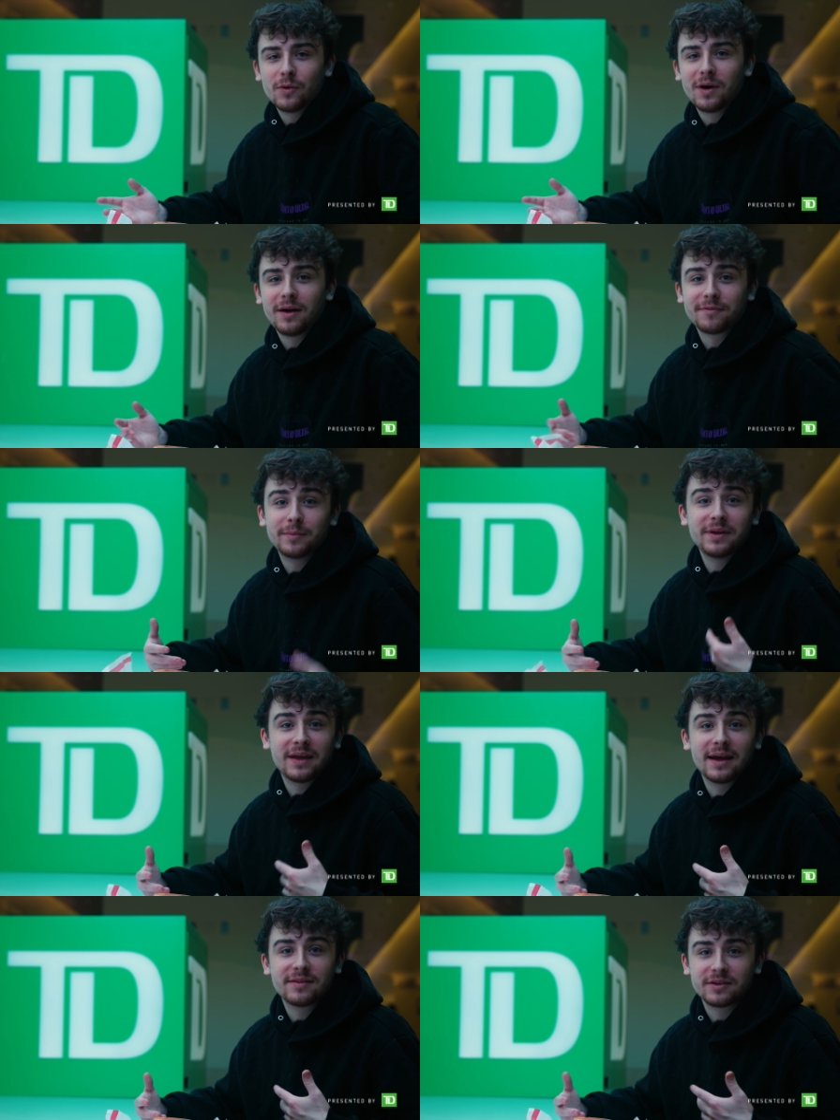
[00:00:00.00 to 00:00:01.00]
Well, for me,
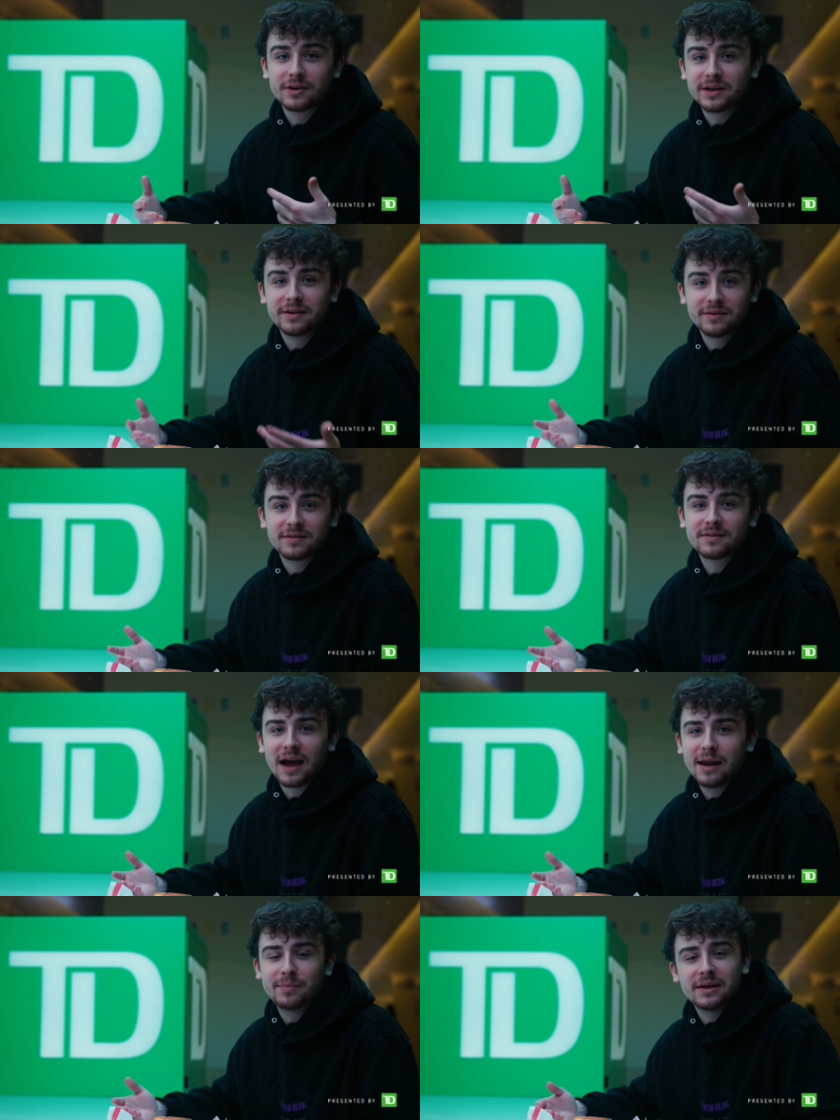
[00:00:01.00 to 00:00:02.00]
the answer is
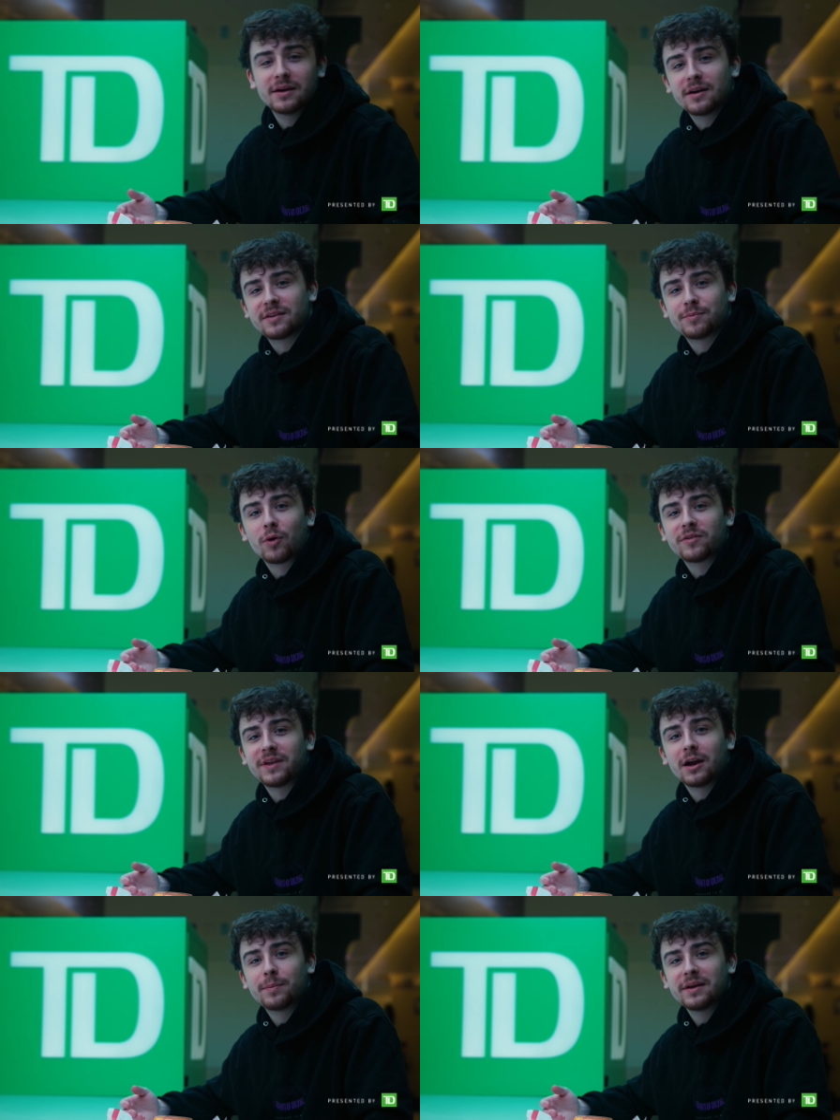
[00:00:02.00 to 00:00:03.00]
I'd be a sports
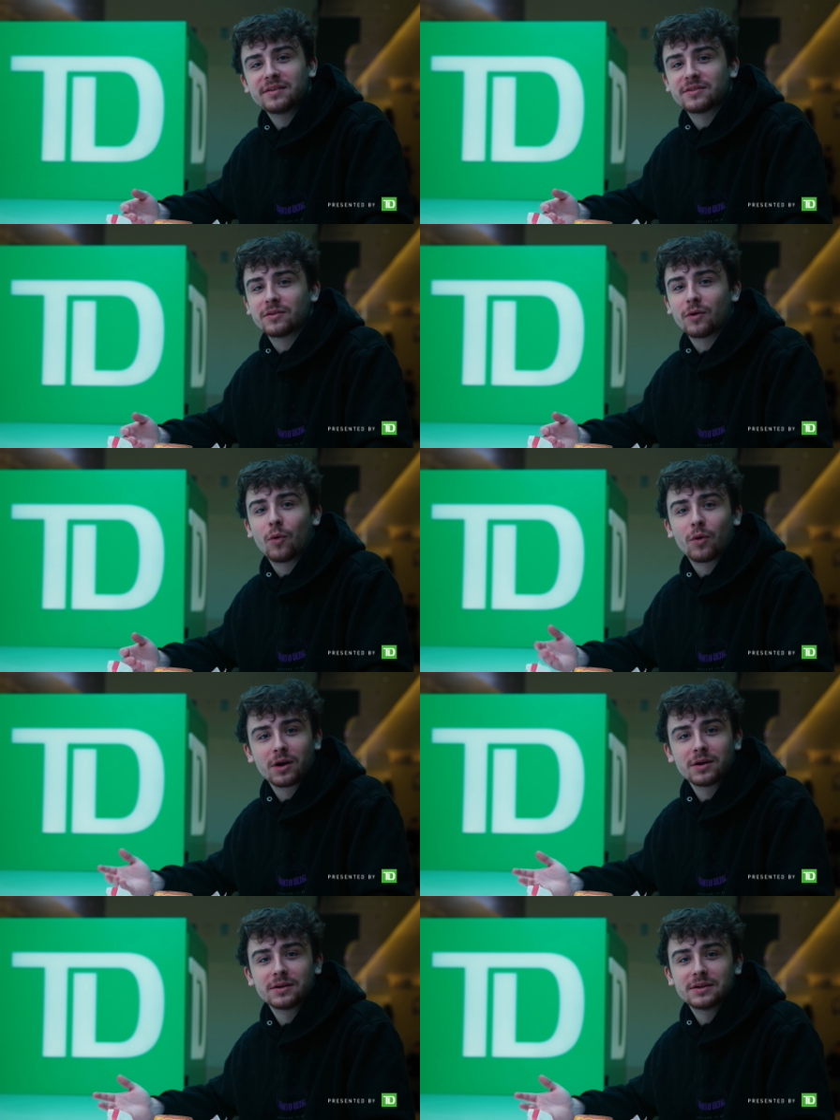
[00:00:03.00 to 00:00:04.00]
therapist
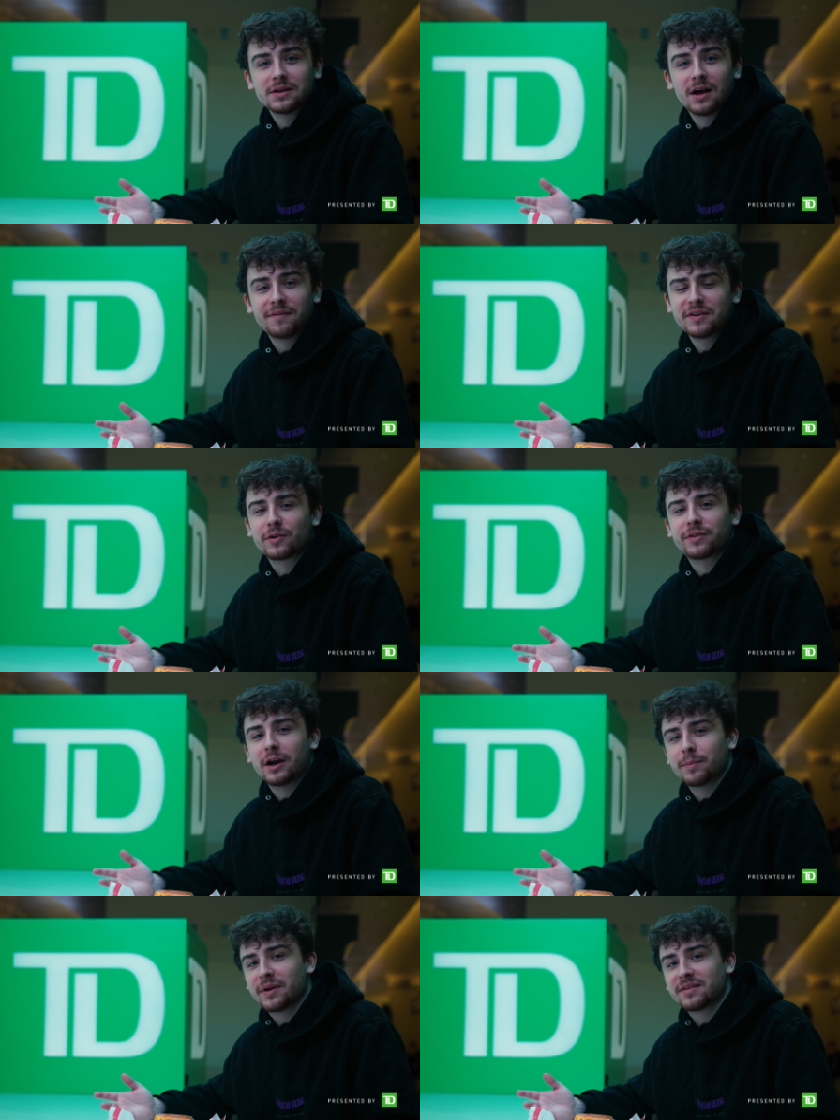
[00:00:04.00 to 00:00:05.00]
or a physical
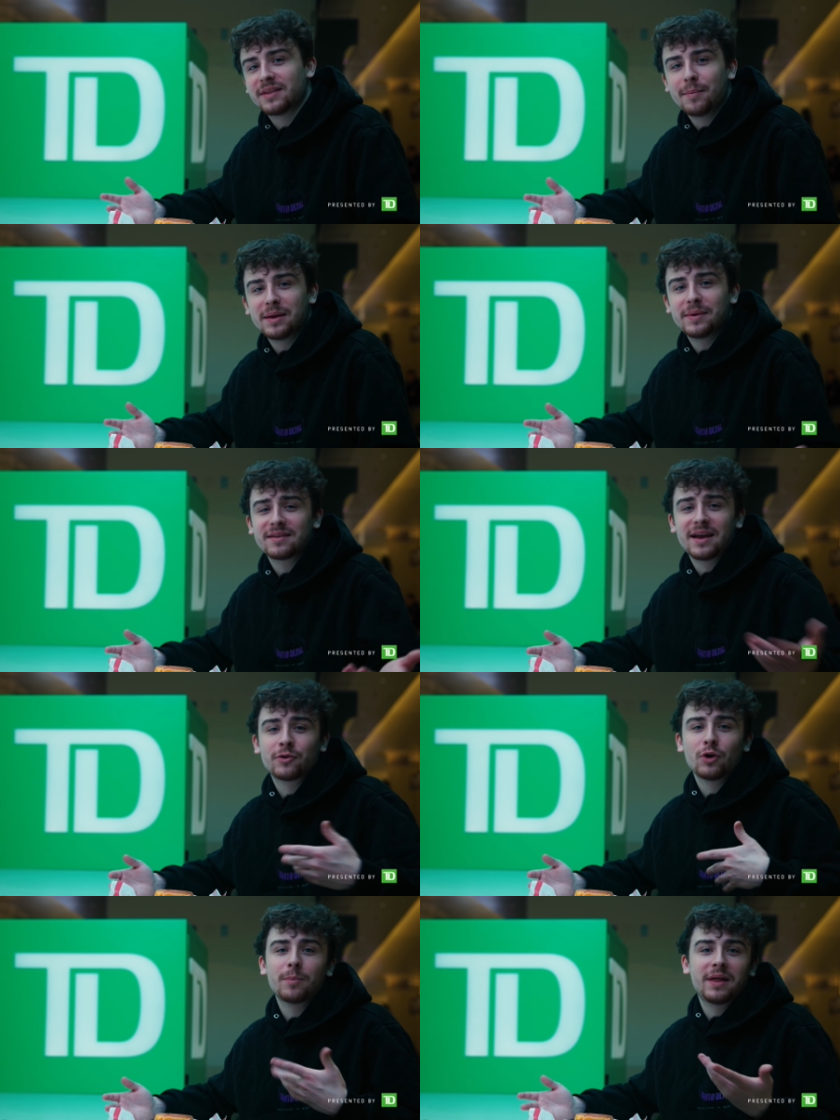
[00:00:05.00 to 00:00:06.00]
therapist. That being because I
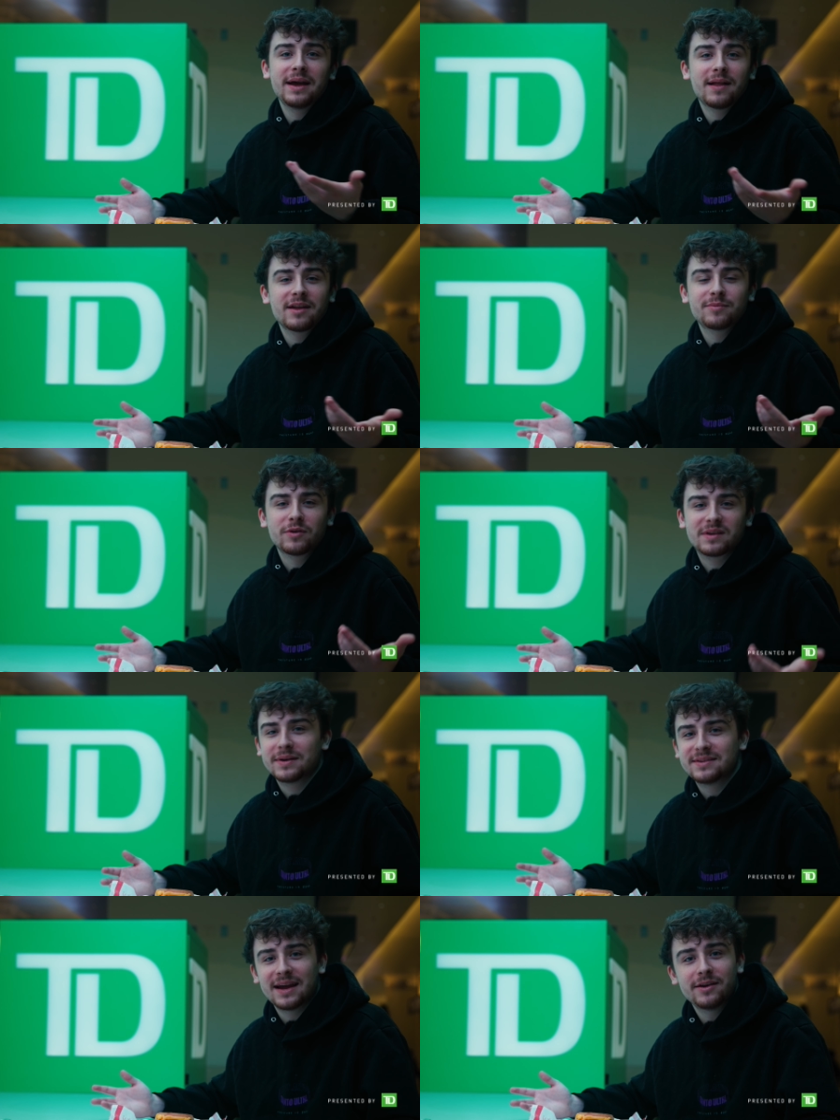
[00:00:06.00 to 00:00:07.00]
grew up playing a lot of sports. I
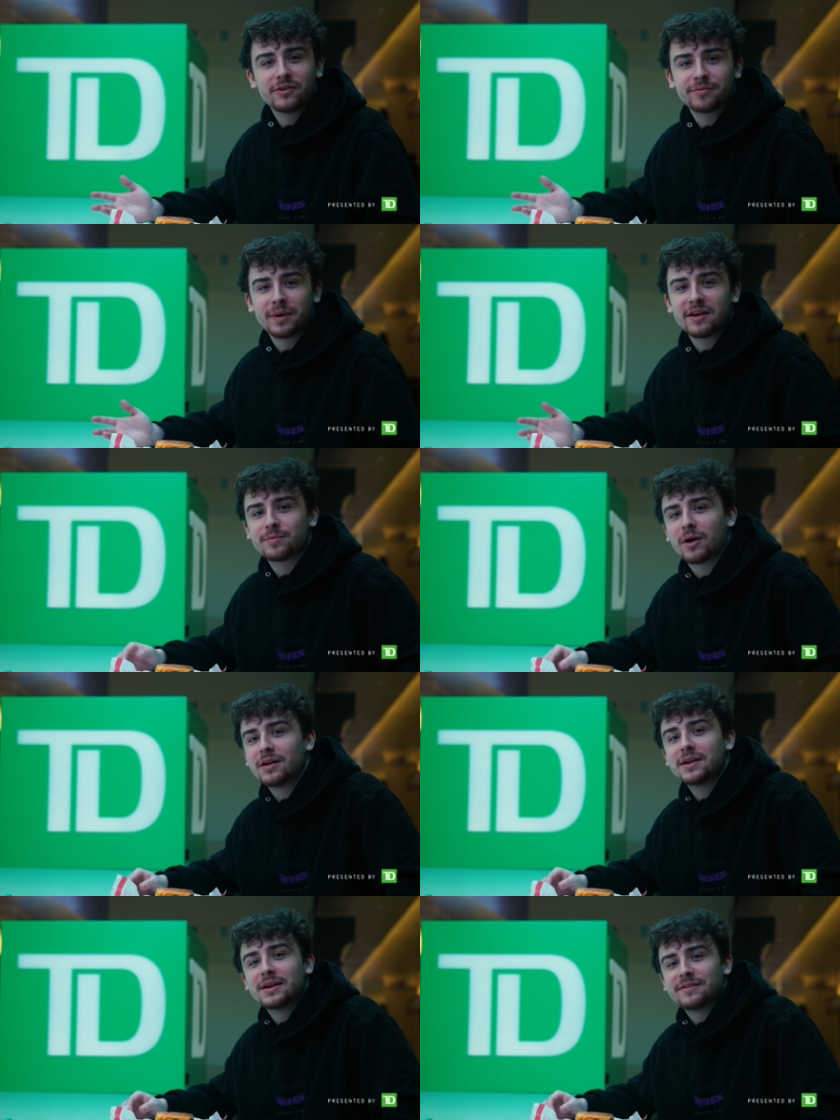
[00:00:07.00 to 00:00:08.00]
played 10 years of
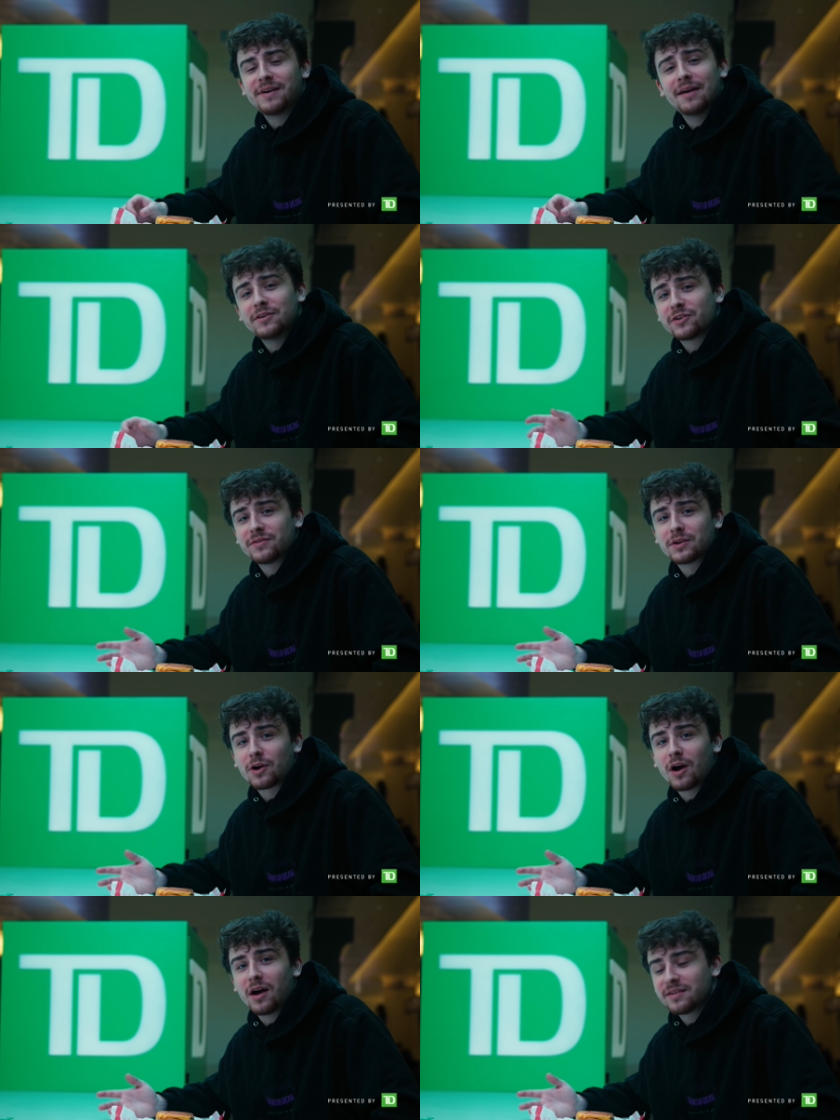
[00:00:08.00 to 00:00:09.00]
baseball, 5 years of
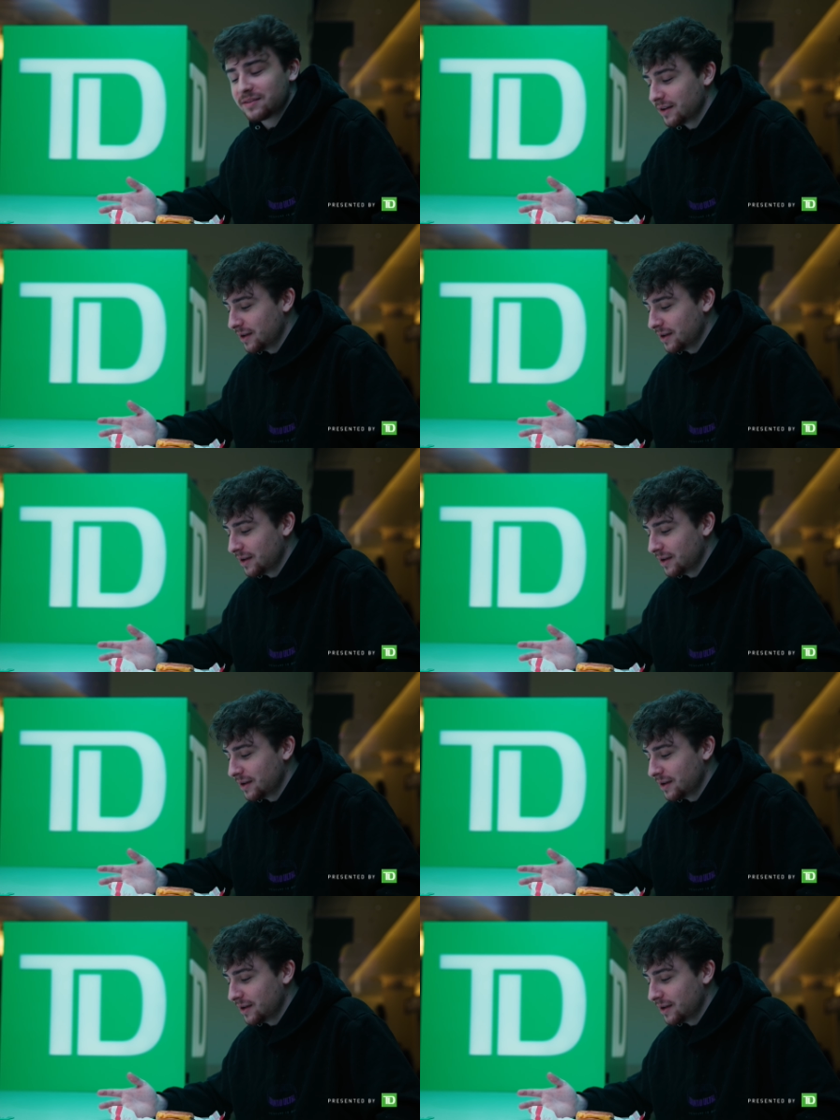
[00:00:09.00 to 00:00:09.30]
lacrosse.